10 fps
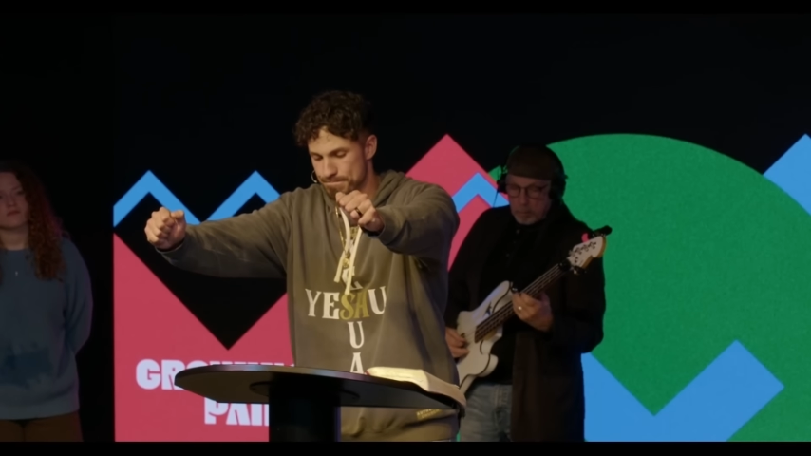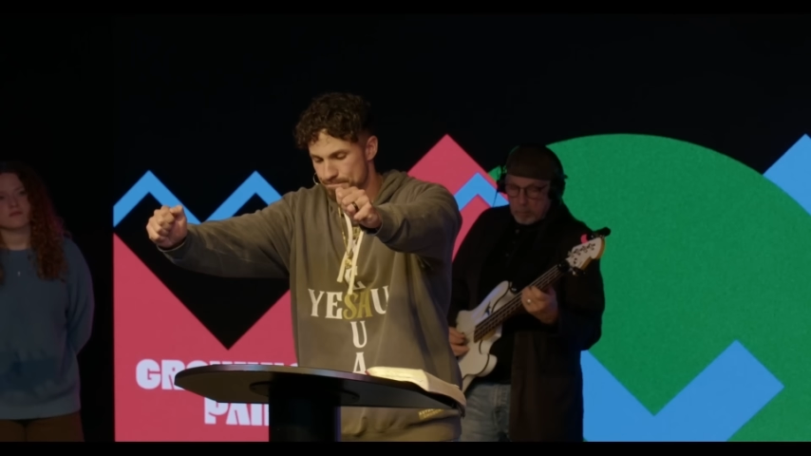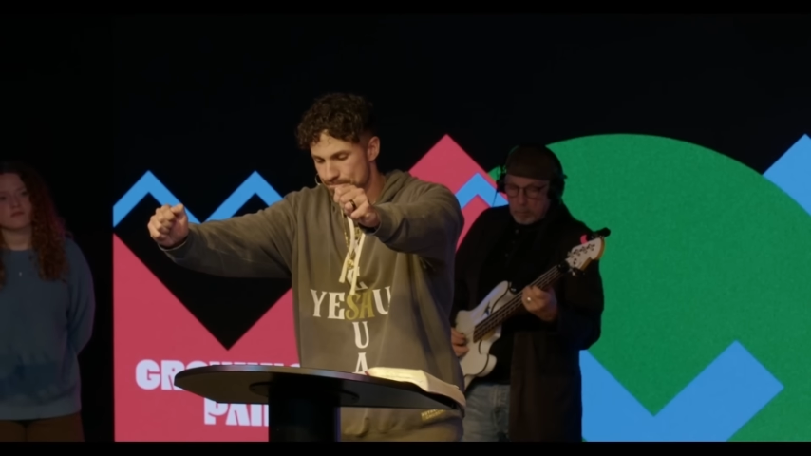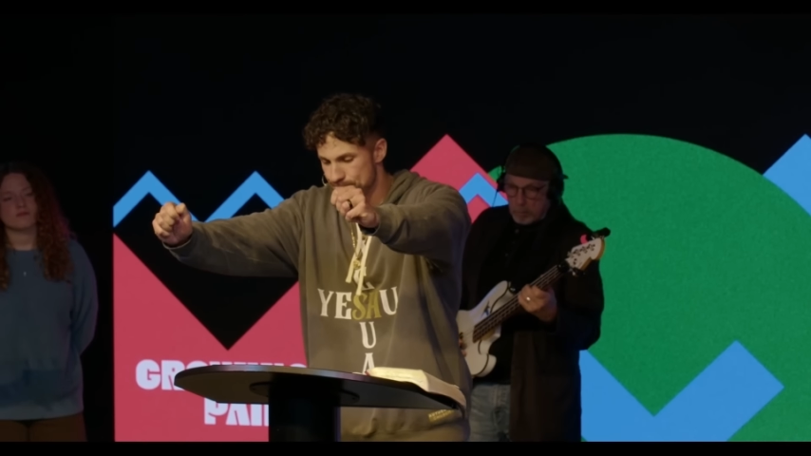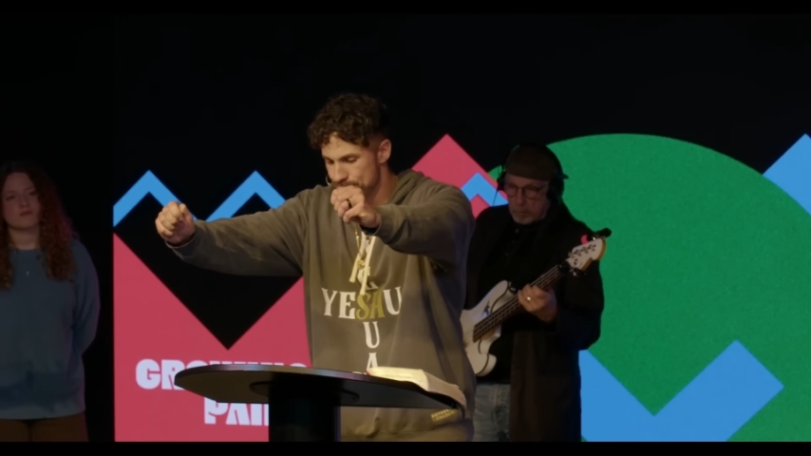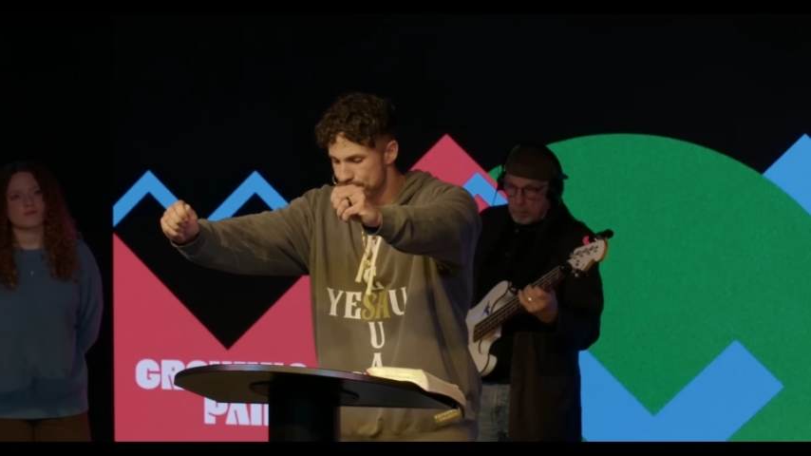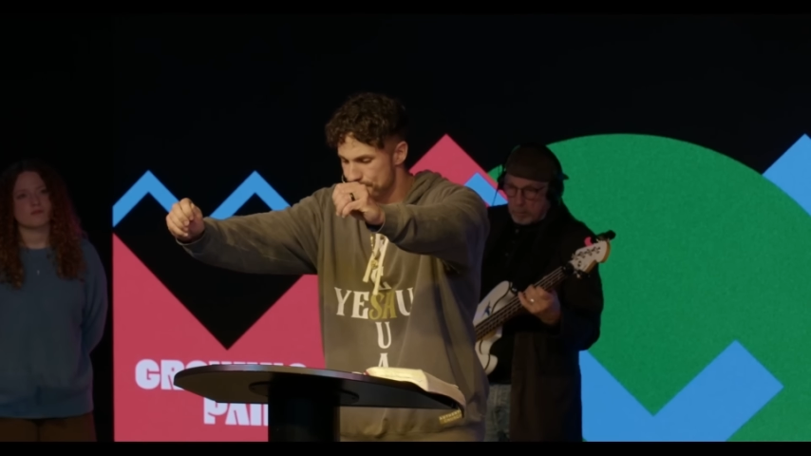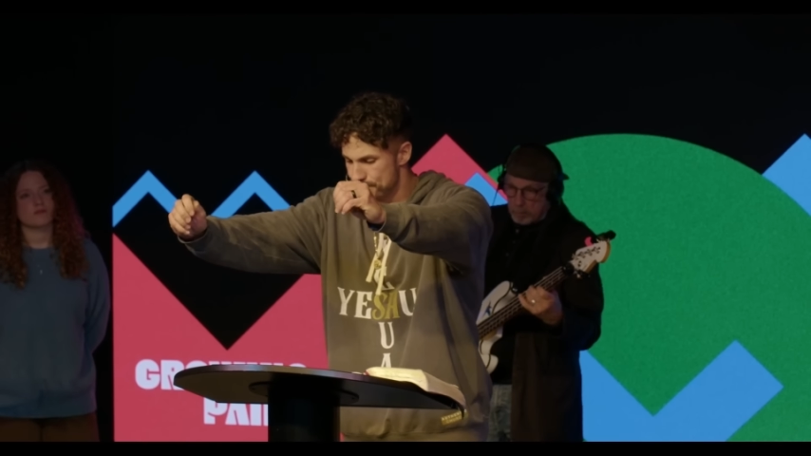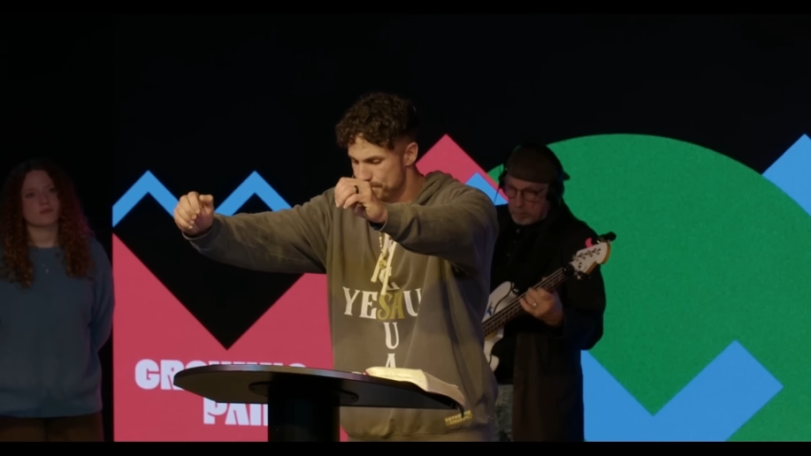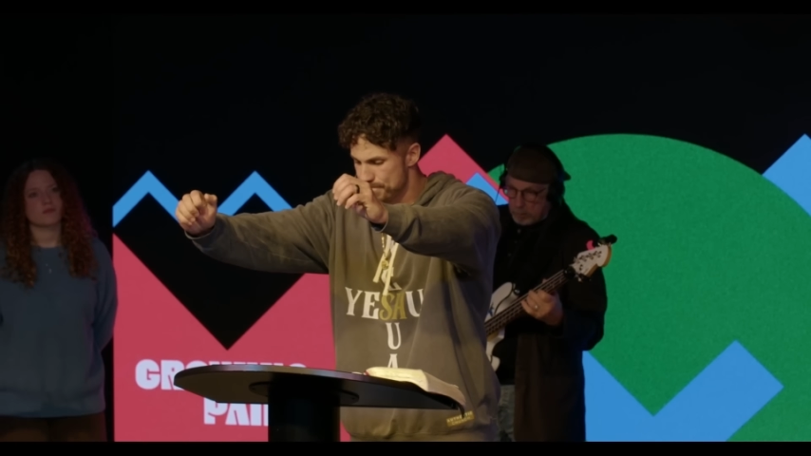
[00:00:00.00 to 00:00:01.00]

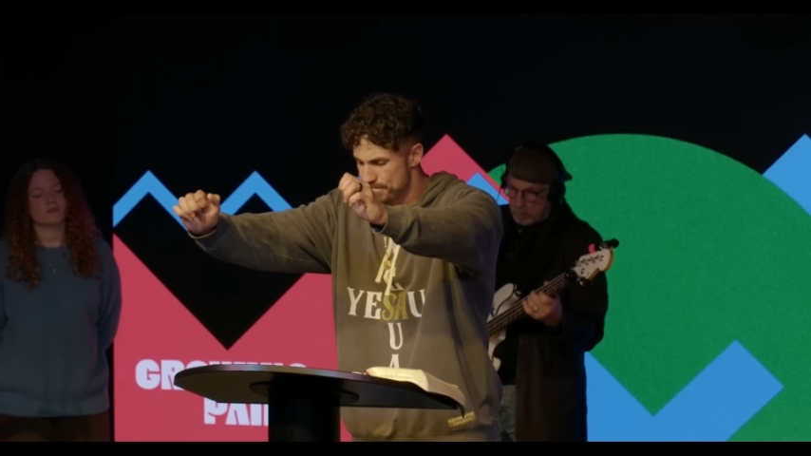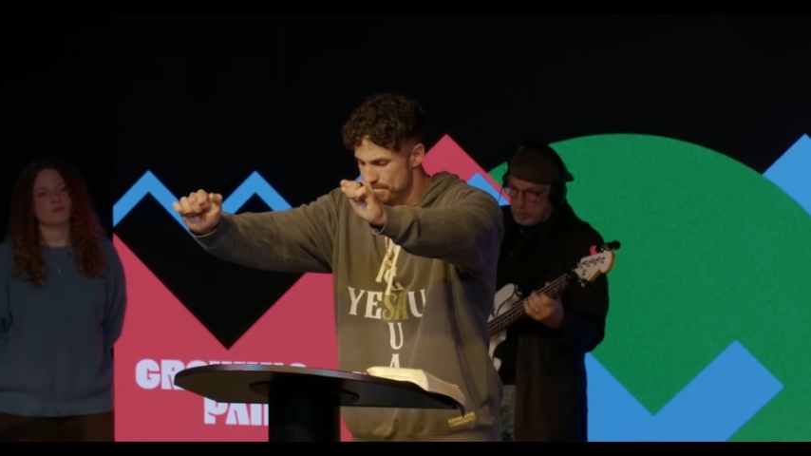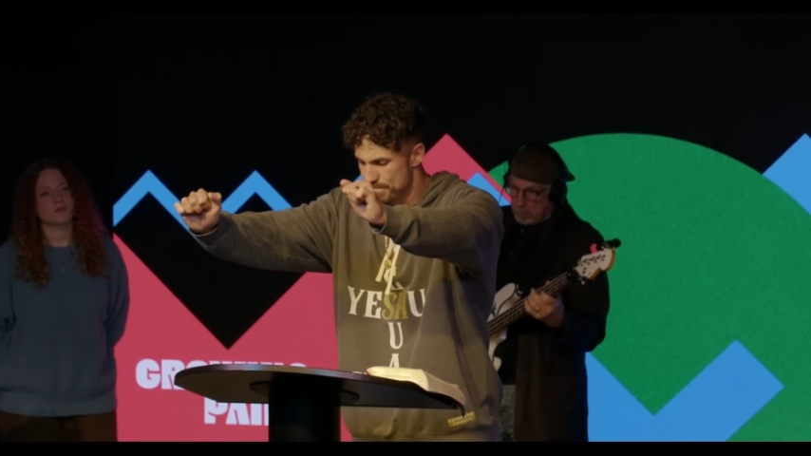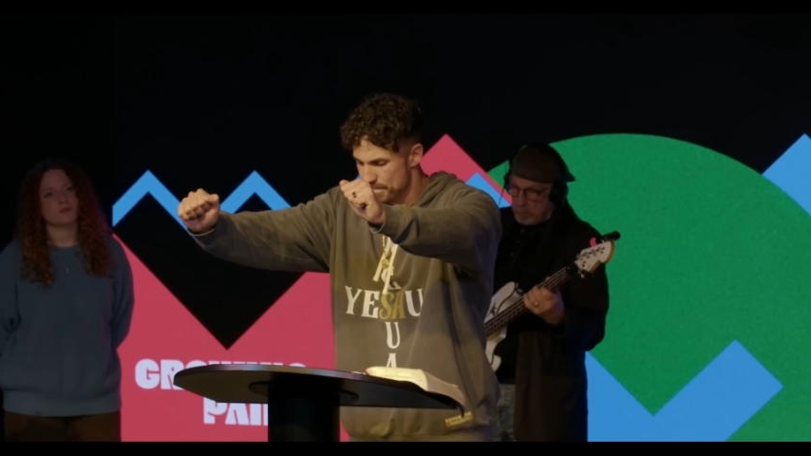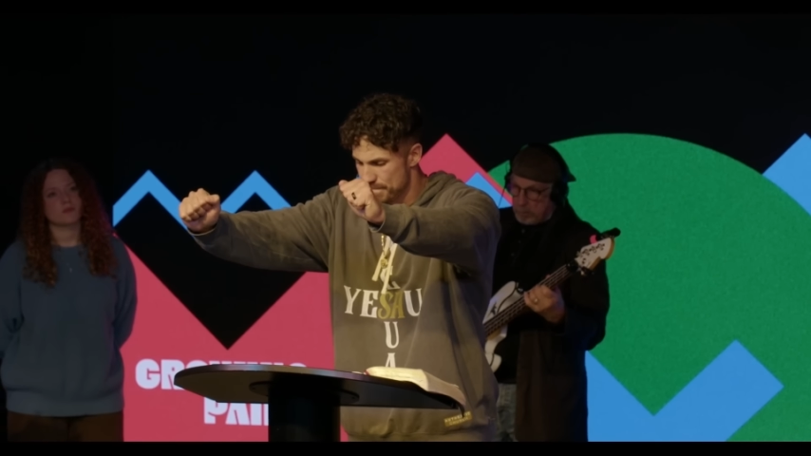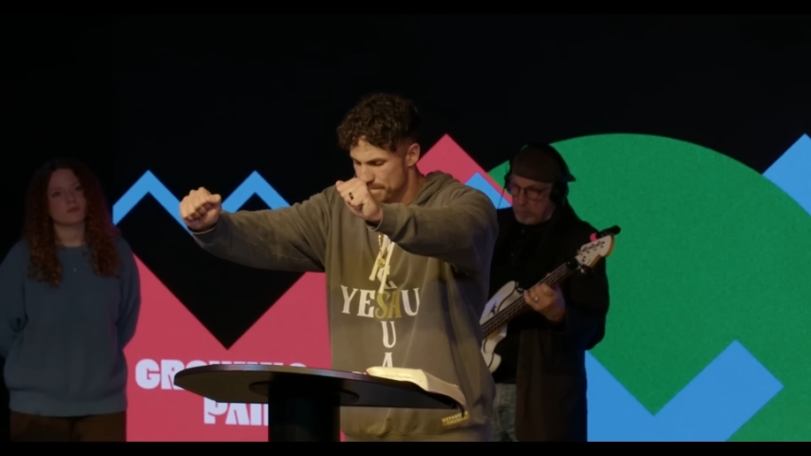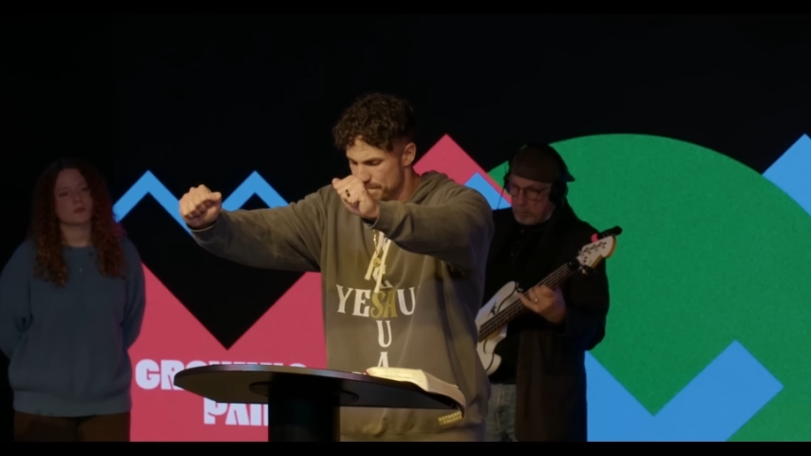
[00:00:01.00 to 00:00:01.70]
(no one is talking)